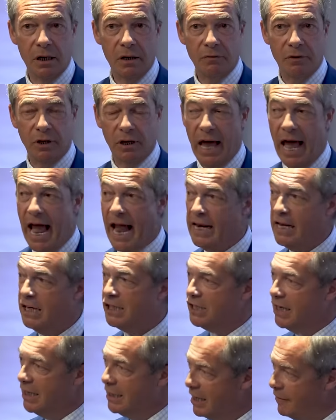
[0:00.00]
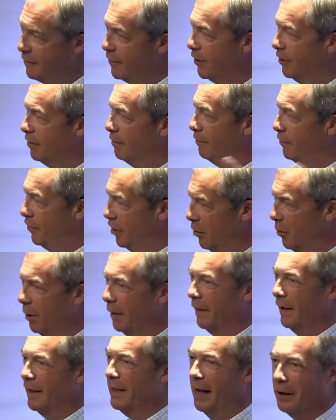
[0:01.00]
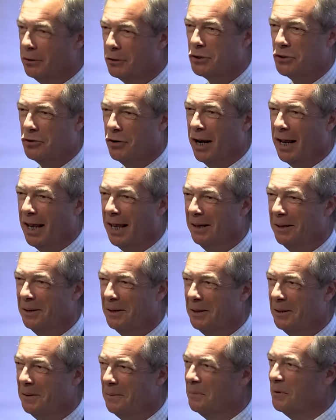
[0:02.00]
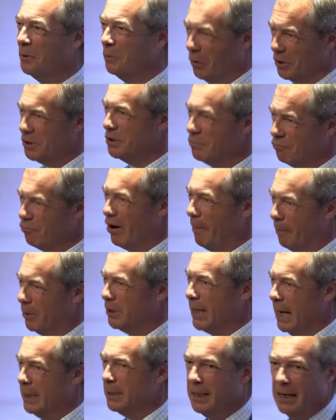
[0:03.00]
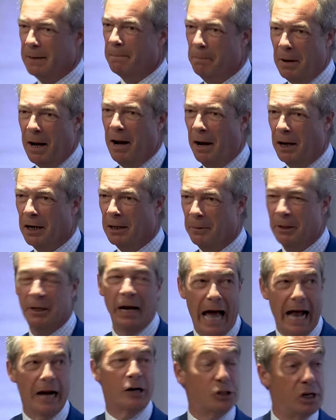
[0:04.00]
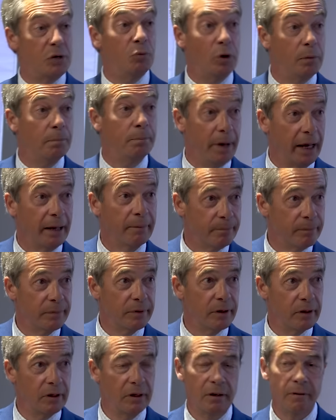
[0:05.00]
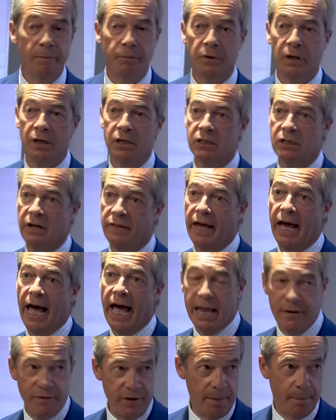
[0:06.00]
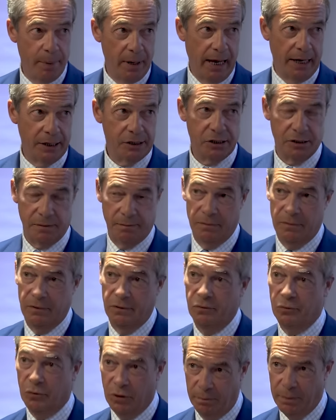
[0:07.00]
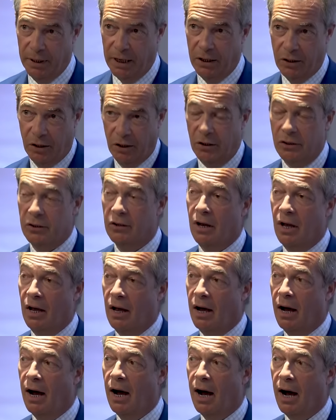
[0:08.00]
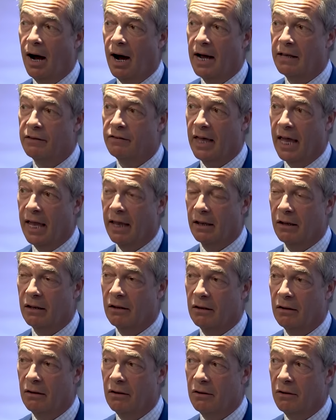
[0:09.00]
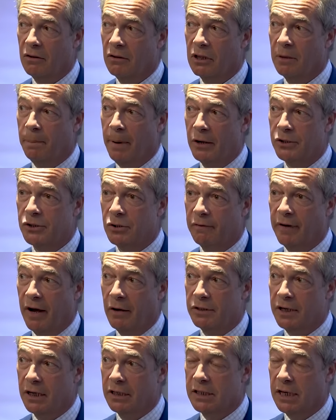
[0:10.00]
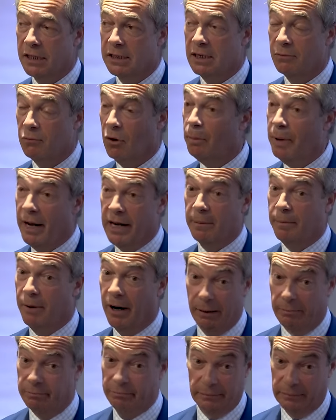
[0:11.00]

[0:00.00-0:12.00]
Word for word: that any significant view in the country that wasn't represented in Parliament actually would be. So I think AV Plus would be good. I think the postal voting system, well, Peterborough.